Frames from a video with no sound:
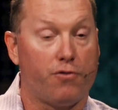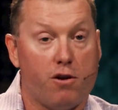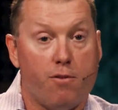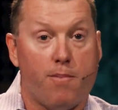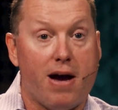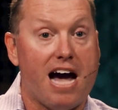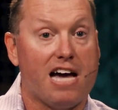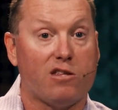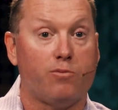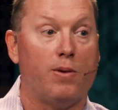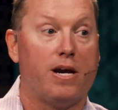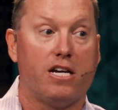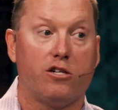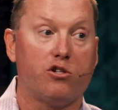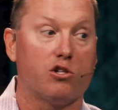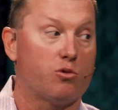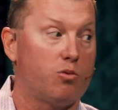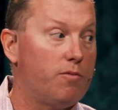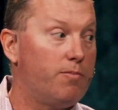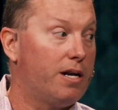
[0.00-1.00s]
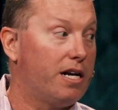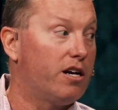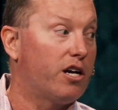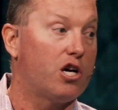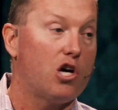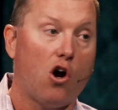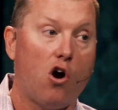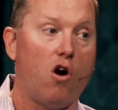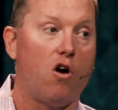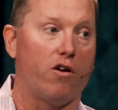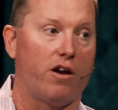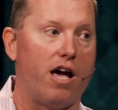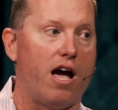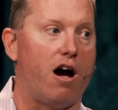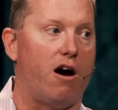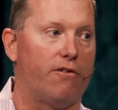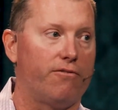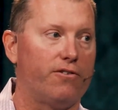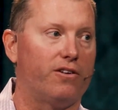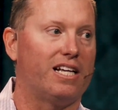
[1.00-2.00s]
for you math majors, we've been in a car
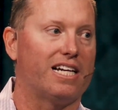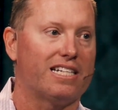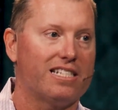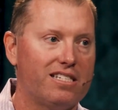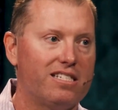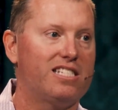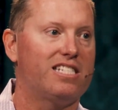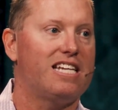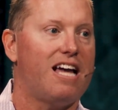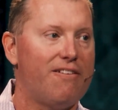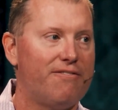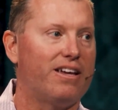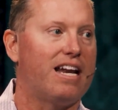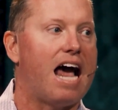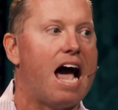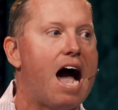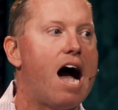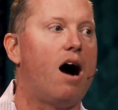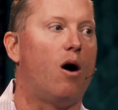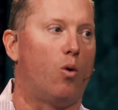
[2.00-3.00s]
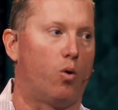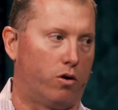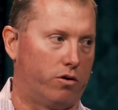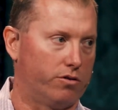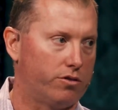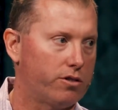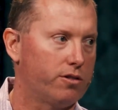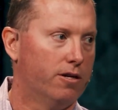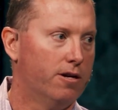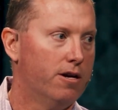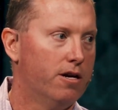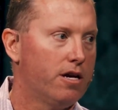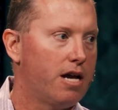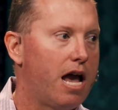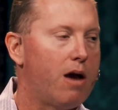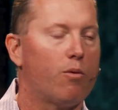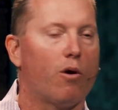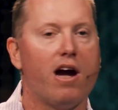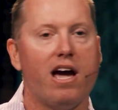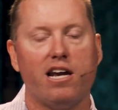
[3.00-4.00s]
now for like 7 hours,
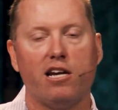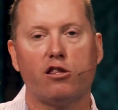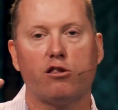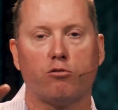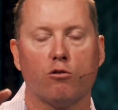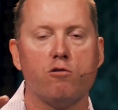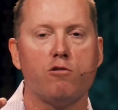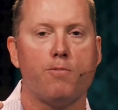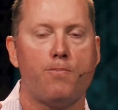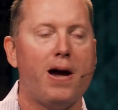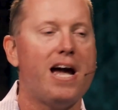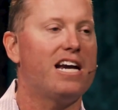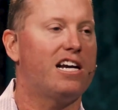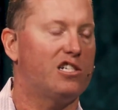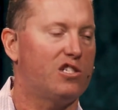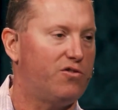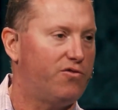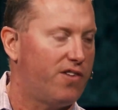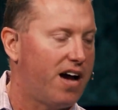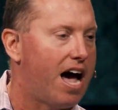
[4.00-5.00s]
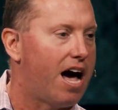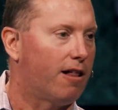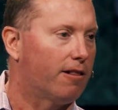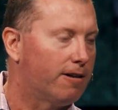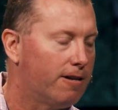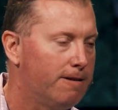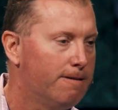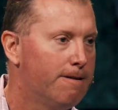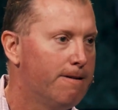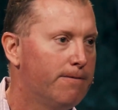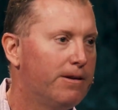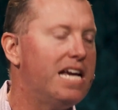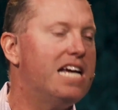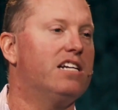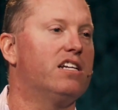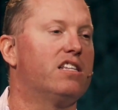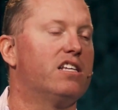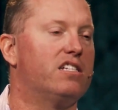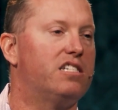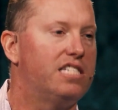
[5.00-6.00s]
and we're headed through the Pecos Valley
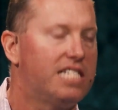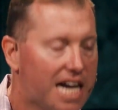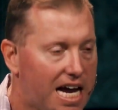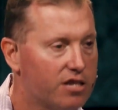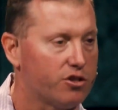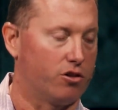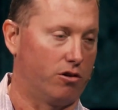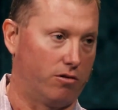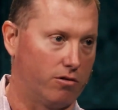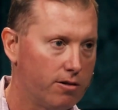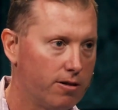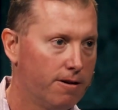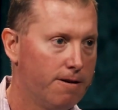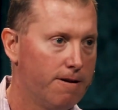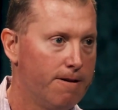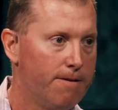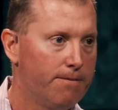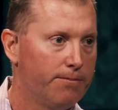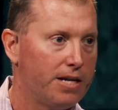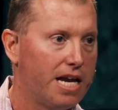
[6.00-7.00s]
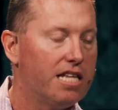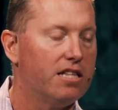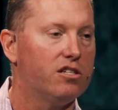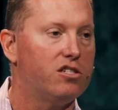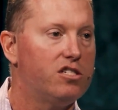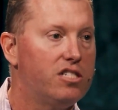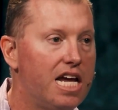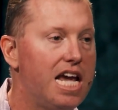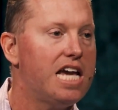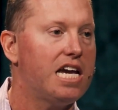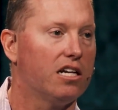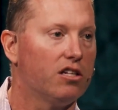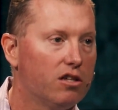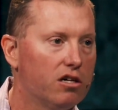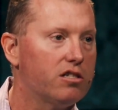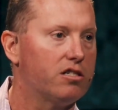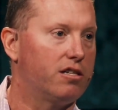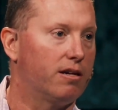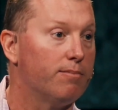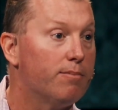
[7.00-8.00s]
into the desert. And this deacon
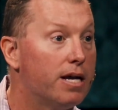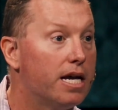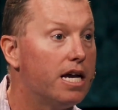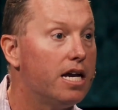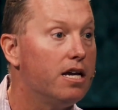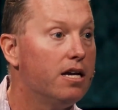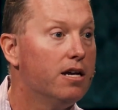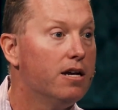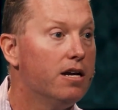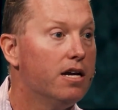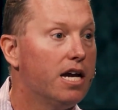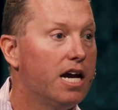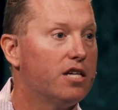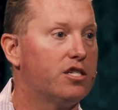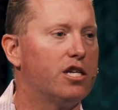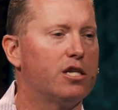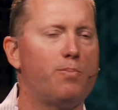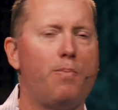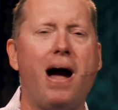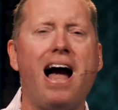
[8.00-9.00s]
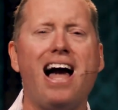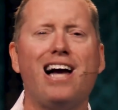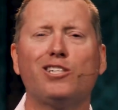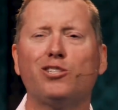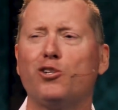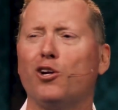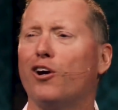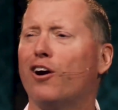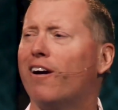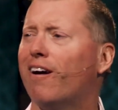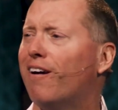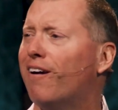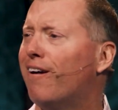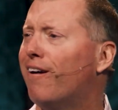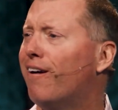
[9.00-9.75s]
looks at me and says, Pastor,